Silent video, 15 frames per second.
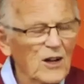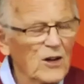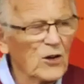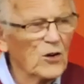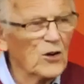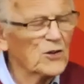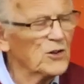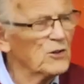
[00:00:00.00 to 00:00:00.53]

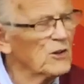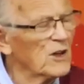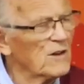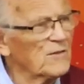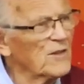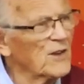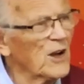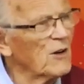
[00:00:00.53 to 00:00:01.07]
Lord, you
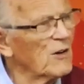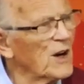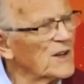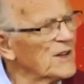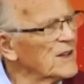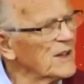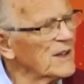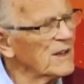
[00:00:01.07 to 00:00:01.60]
have no
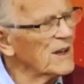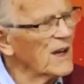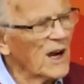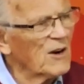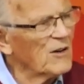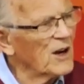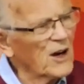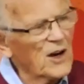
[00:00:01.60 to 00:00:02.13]
idea
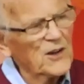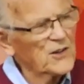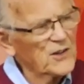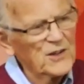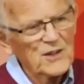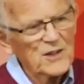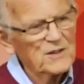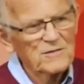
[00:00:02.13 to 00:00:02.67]
how hard it
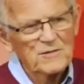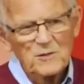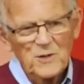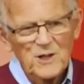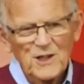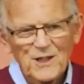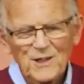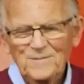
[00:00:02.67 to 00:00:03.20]
is for
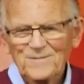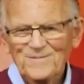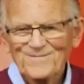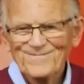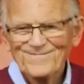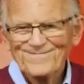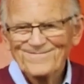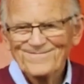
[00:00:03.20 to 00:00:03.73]
me,
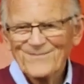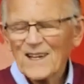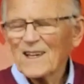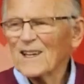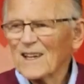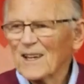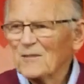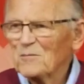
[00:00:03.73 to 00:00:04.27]

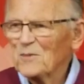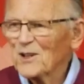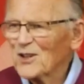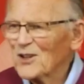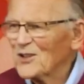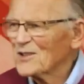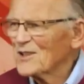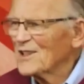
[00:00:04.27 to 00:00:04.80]

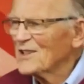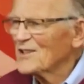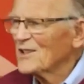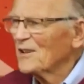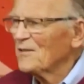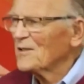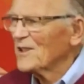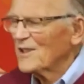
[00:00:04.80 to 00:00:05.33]
because he
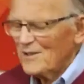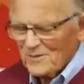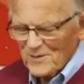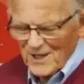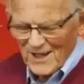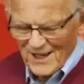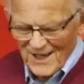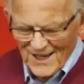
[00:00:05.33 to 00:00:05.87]
suffered it
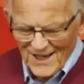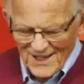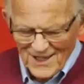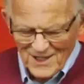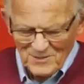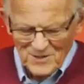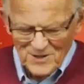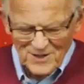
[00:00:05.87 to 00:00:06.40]

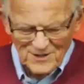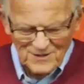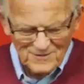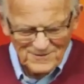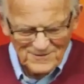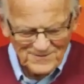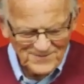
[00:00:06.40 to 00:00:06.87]
himself.